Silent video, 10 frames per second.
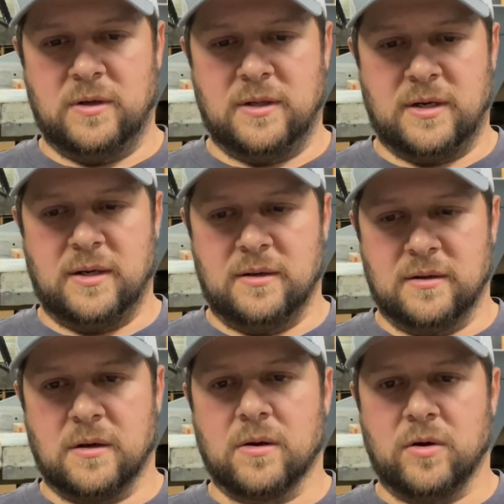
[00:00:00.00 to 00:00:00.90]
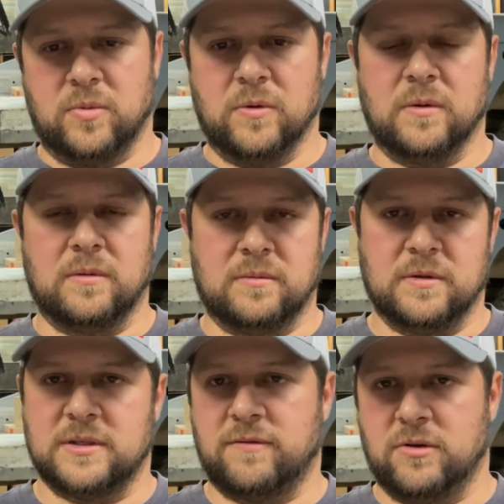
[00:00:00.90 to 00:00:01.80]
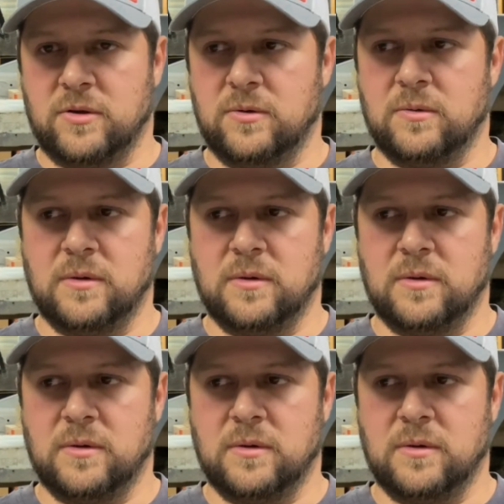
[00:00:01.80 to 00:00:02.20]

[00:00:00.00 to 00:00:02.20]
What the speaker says: Then I had a concrete pour this afternoon.